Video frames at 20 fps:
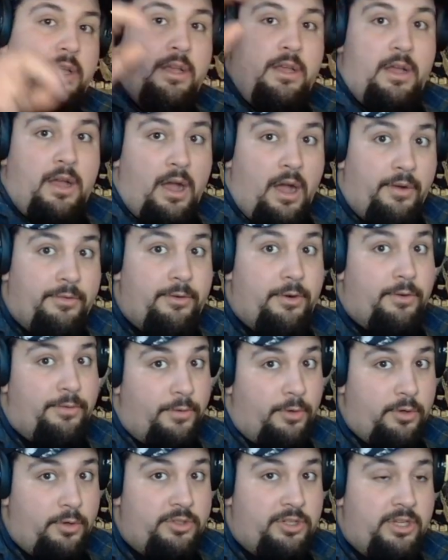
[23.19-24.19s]
hover
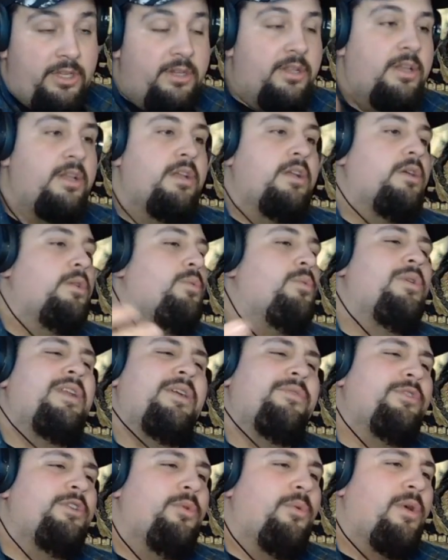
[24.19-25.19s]
version,
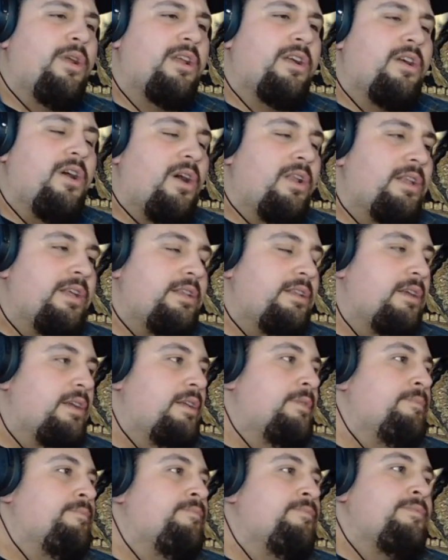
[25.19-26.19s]
whatever you want to call it.
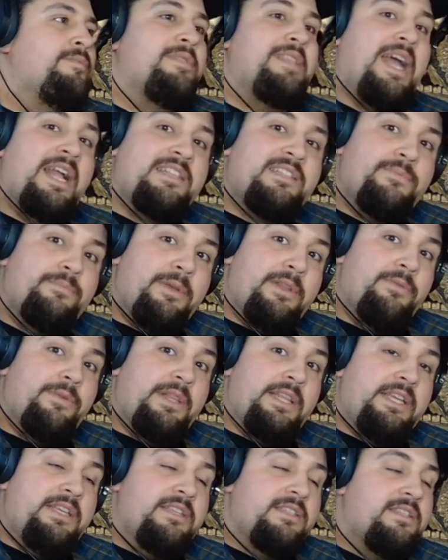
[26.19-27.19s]
That's been
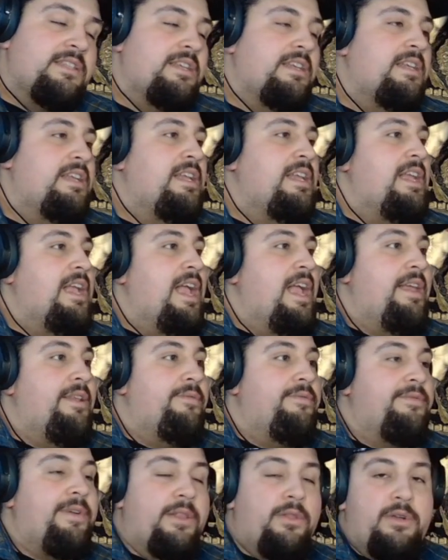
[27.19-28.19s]
released, and
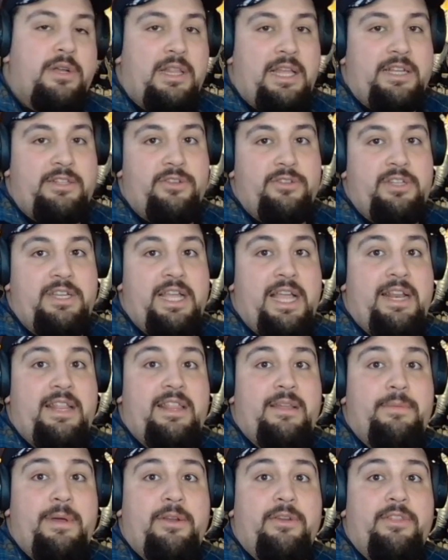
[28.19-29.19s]
fellow collectors are getting
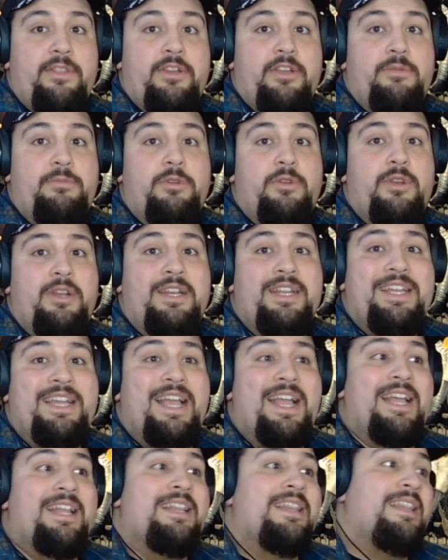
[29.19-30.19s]
them out in the community,
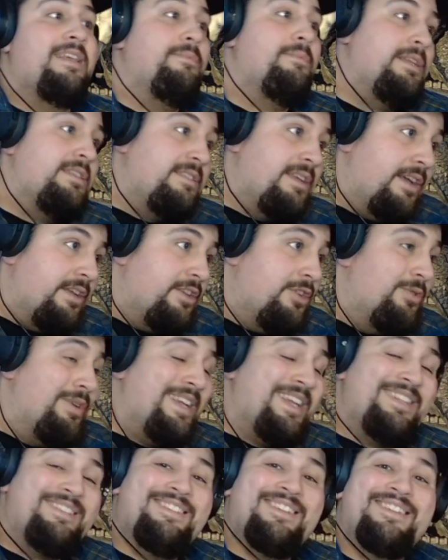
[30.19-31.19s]
and let me tell you,
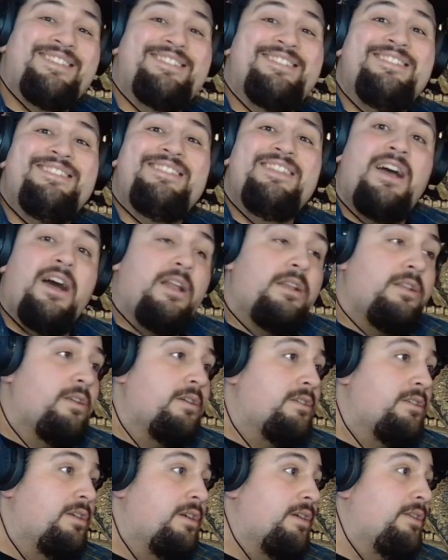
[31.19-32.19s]
it does not
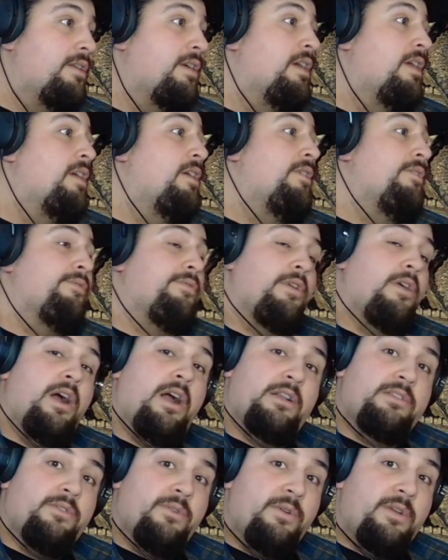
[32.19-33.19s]
look good for
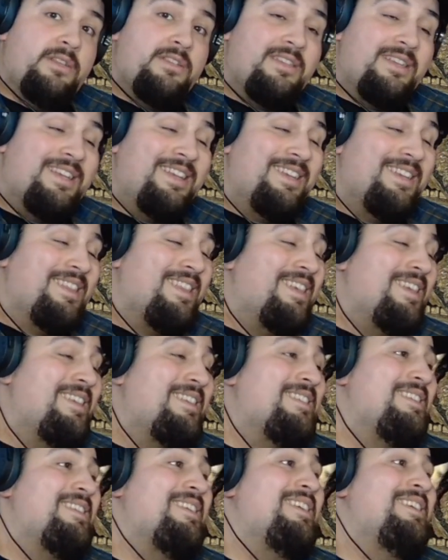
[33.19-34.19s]
Hot Toys.
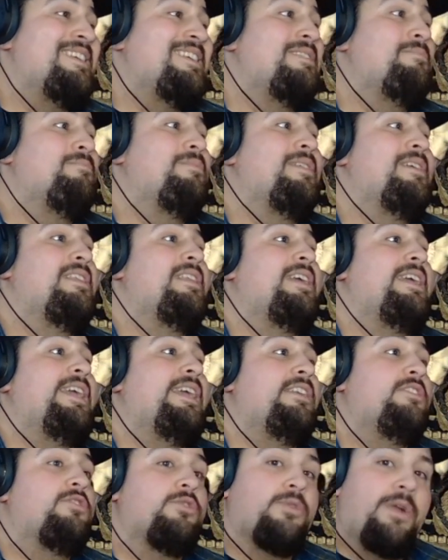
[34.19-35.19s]
This has been
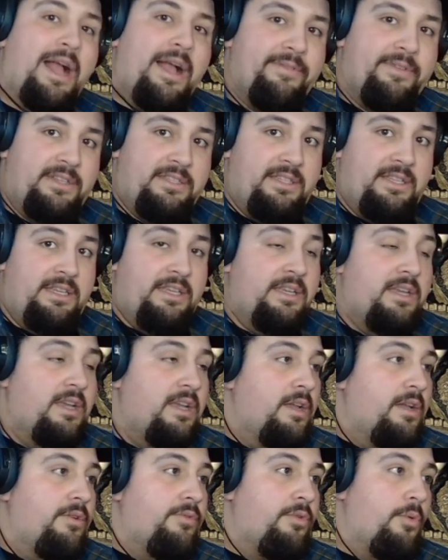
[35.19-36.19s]
a travesty
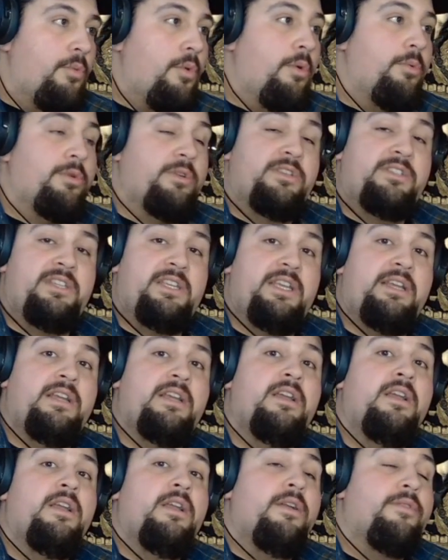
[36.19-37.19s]
from what we're seeing
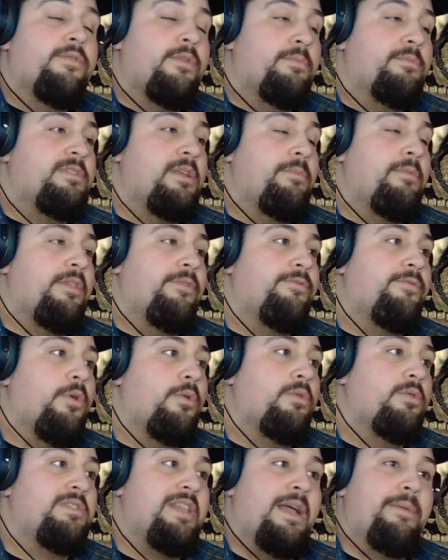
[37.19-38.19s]
from some of the
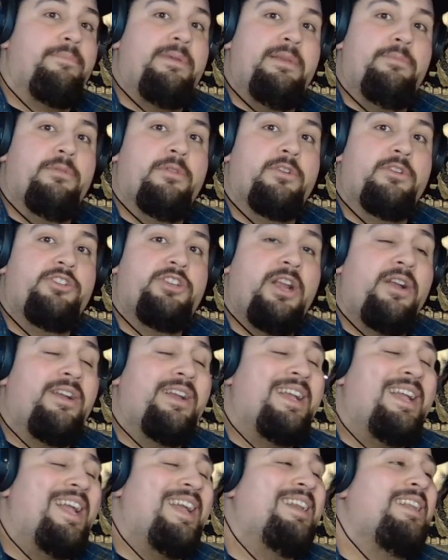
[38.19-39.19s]
photos that people are
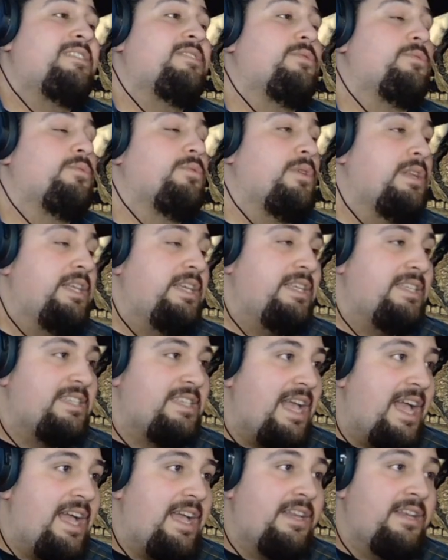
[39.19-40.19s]
sharing, and it's really
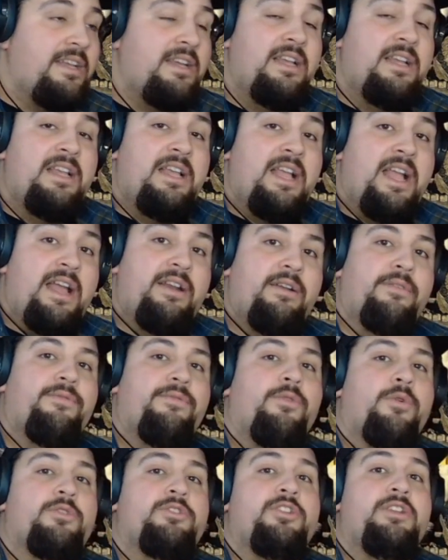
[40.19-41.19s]
sad and
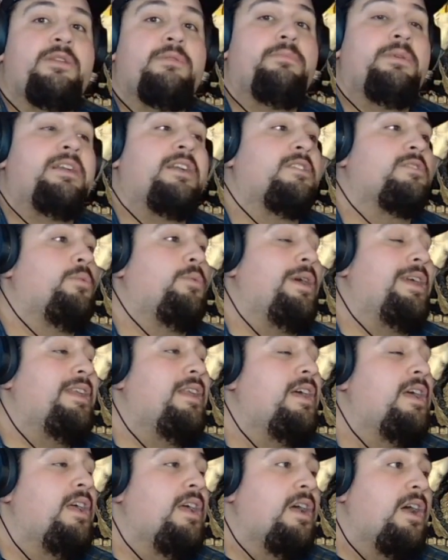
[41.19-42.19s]
unfortunate because when
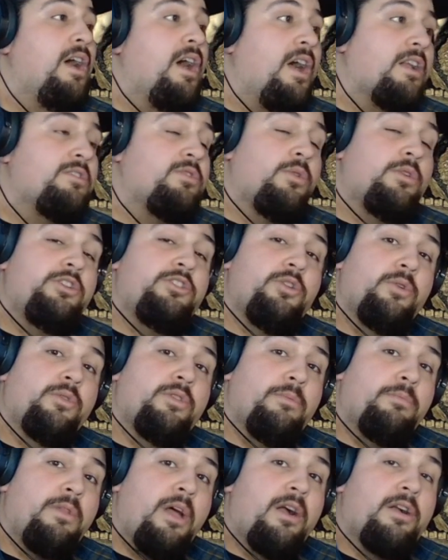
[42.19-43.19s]
Hot Toys showed
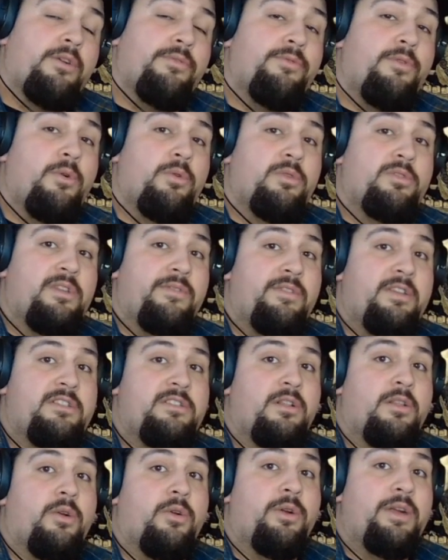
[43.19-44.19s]
the blogger photos of this
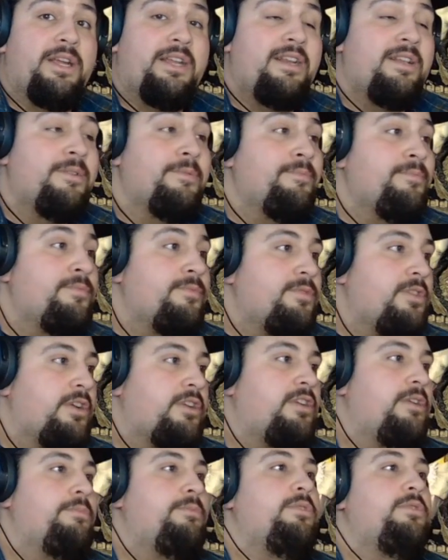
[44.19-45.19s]
DeLorean, the
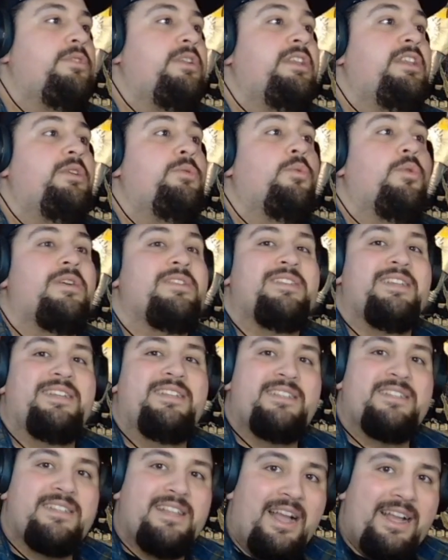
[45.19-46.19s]
community was
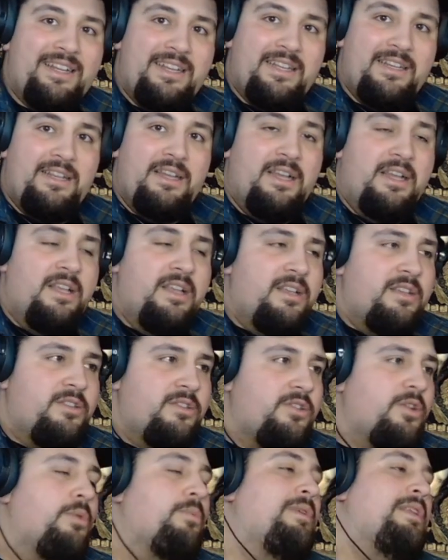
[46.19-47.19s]
excited.
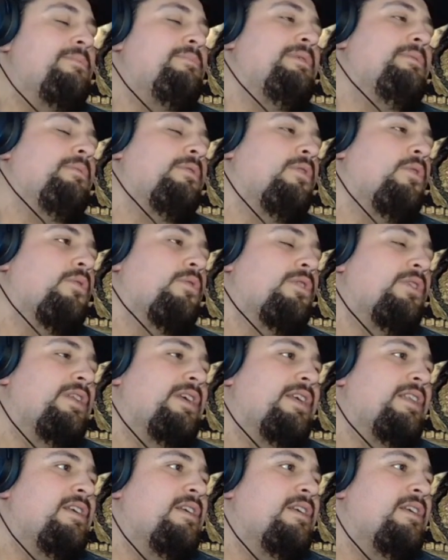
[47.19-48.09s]
So many people ordered it